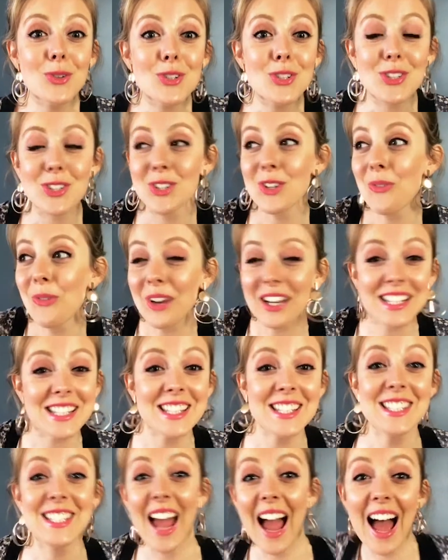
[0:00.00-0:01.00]
going to want to
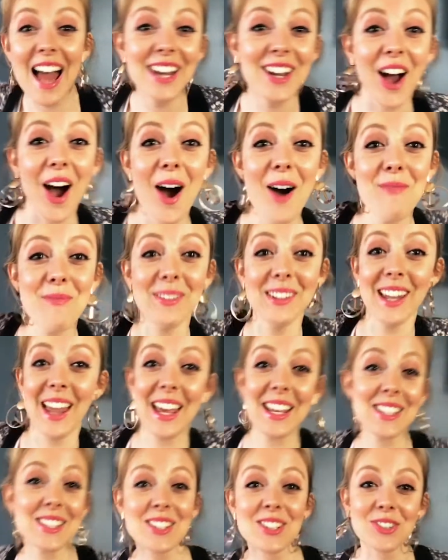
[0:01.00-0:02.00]
stand up and
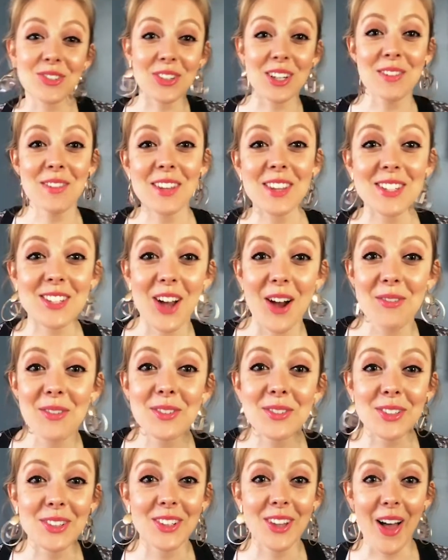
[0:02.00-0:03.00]
like scream at the top of
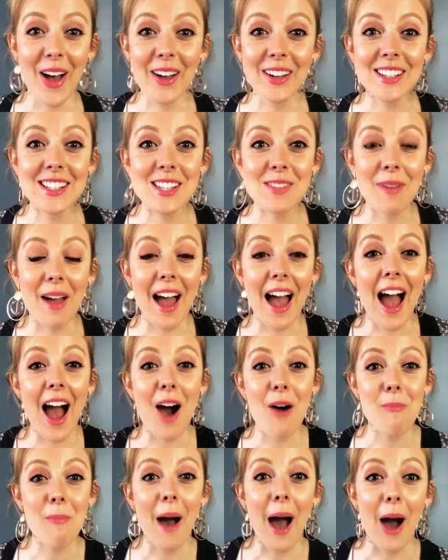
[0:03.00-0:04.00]
your lungs about how
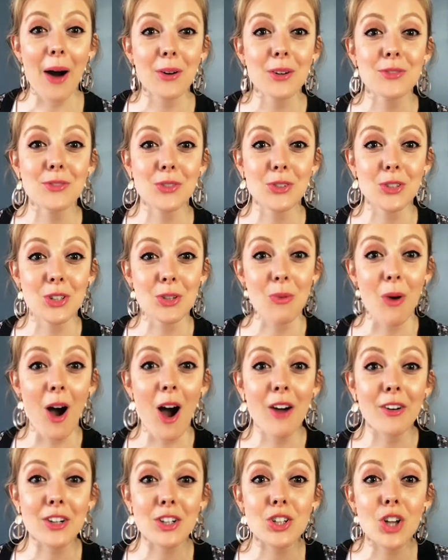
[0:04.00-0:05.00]
powerful you
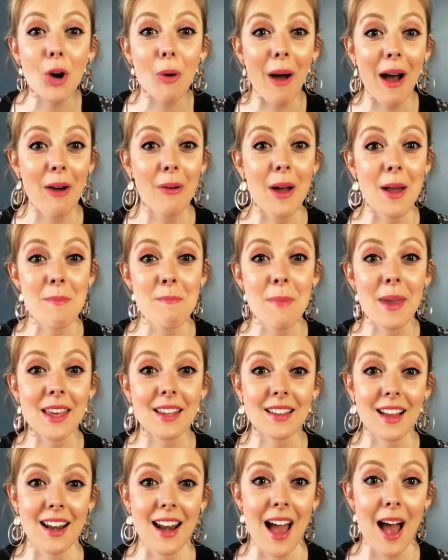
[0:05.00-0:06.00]
are and go out and make
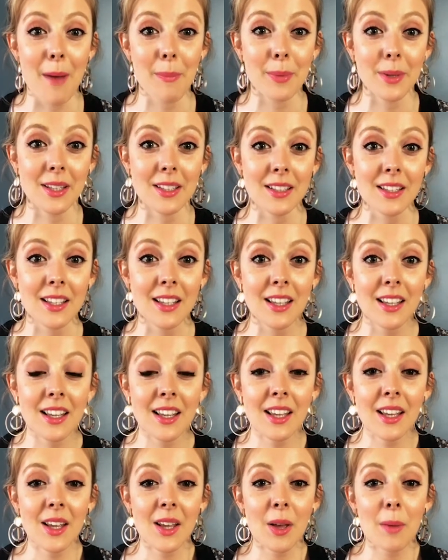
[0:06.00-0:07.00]
that happen.
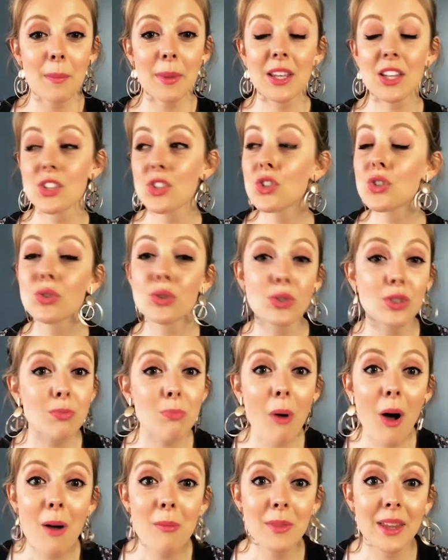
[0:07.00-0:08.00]
Because truth
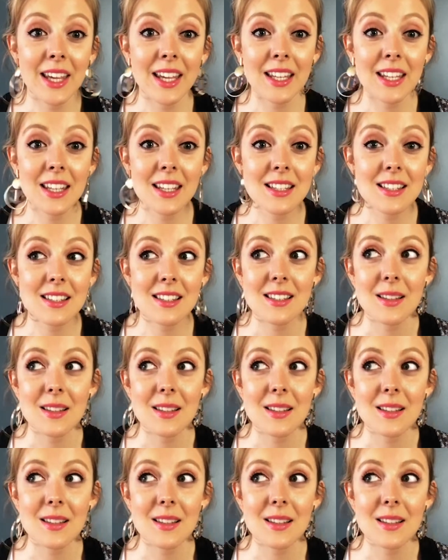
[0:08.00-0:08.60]
bomb, ladies,